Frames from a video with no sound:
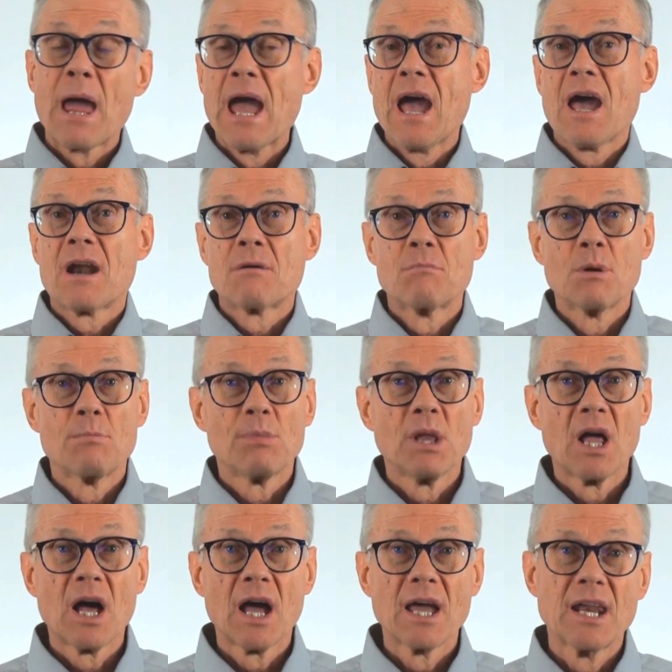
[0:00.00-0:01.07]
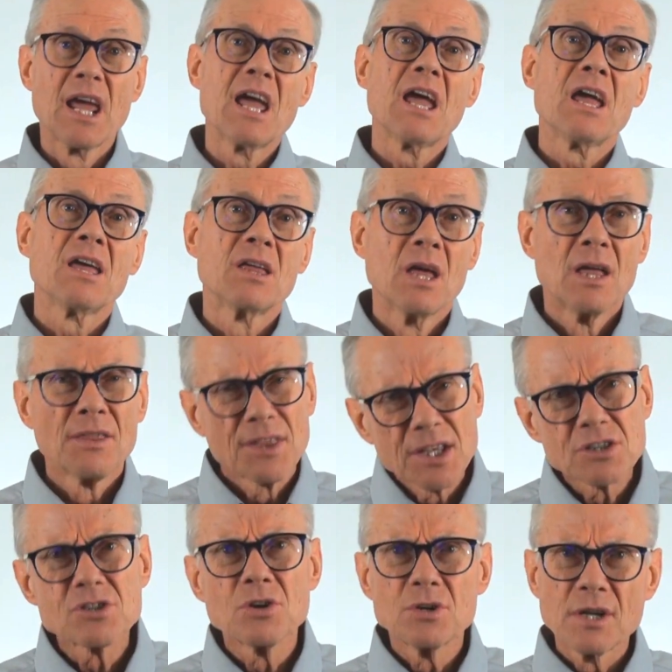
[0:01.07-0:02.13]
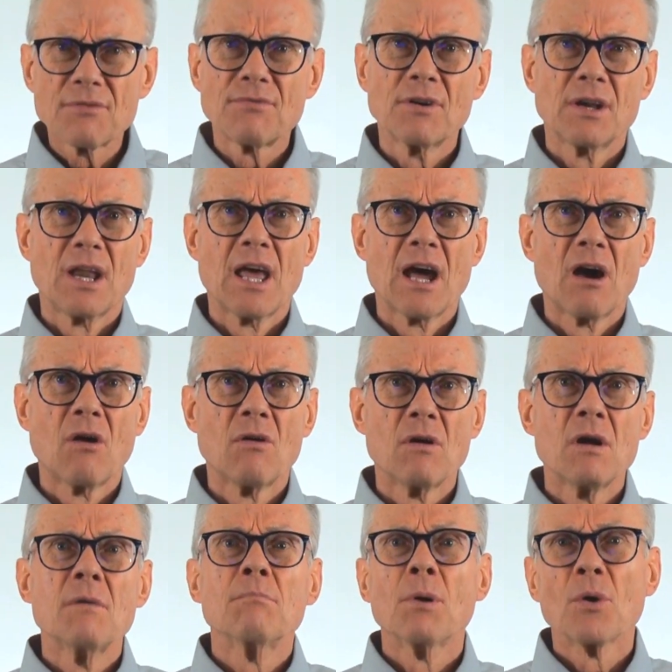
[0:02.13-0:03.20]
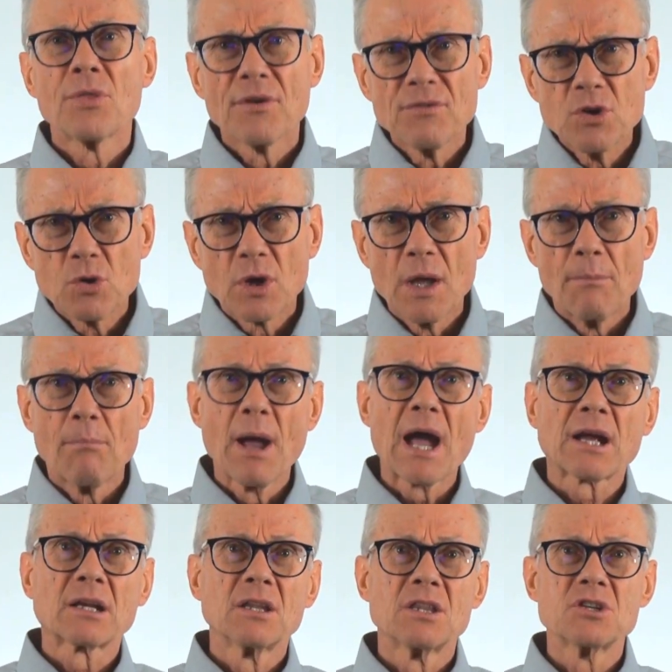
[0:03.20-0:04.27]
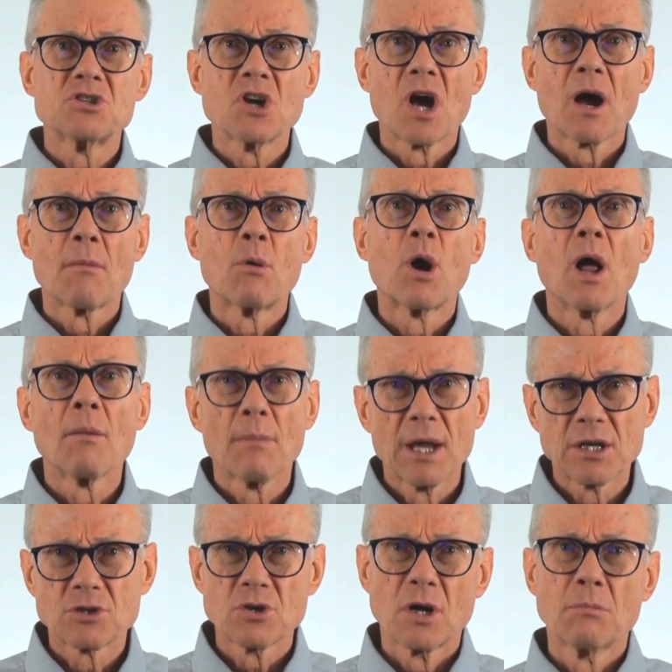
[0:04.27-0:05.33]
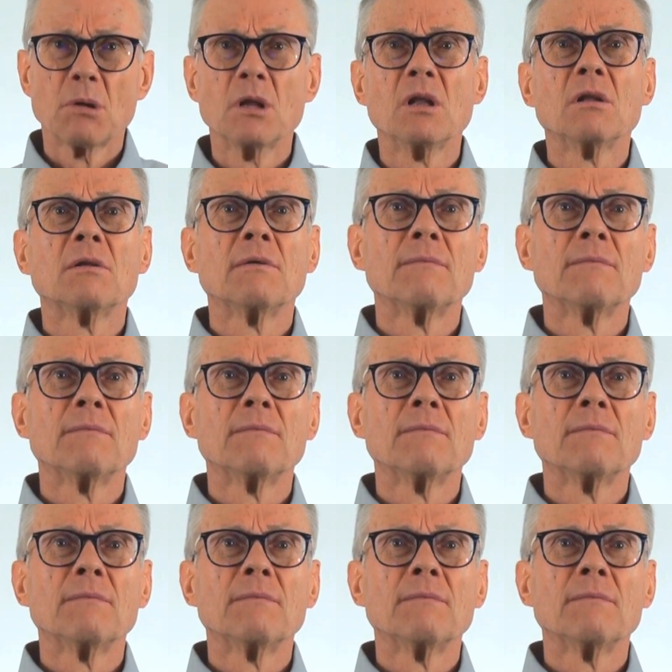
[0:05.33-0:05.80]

Adam replied, "Hey, things are different now. Both of you get back to the job or I'll make trouble."